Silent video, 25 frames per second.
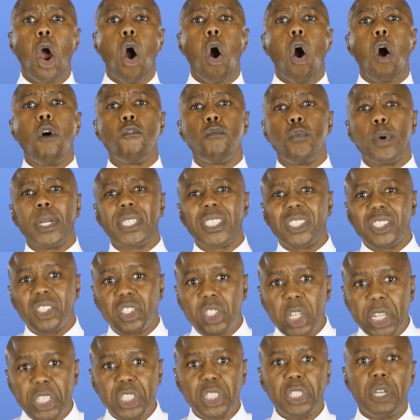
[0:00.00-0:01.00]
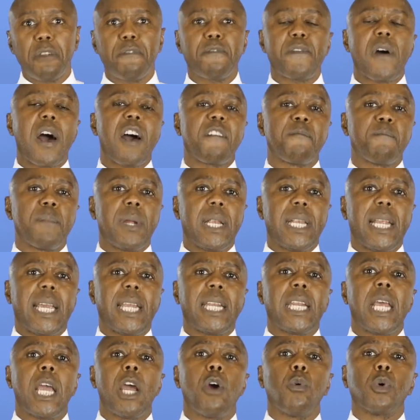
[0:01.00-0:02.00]
of which $65
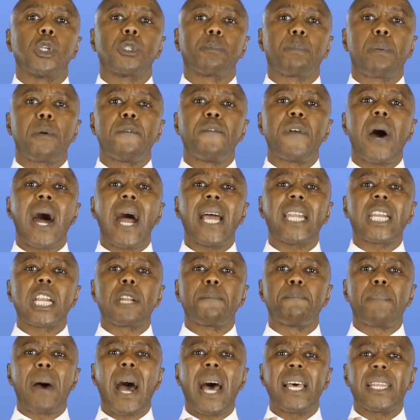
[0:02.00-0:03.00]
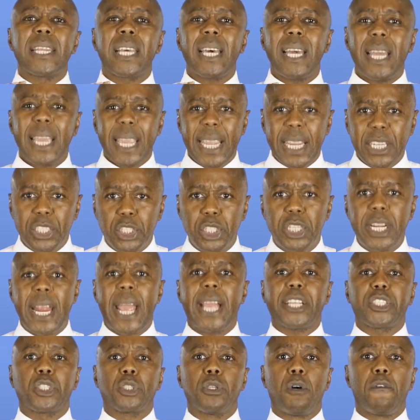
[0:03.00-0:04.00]
million was provided by the
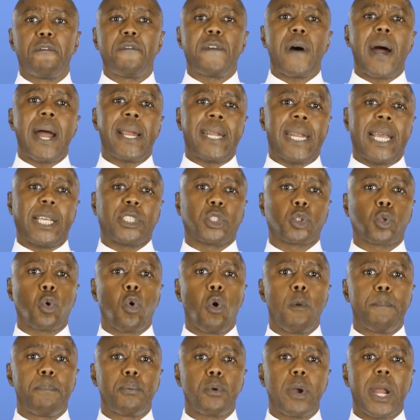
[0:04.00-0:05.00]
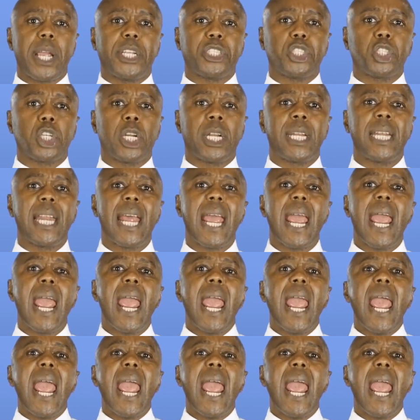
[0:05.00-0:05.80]
International Finance Corporation,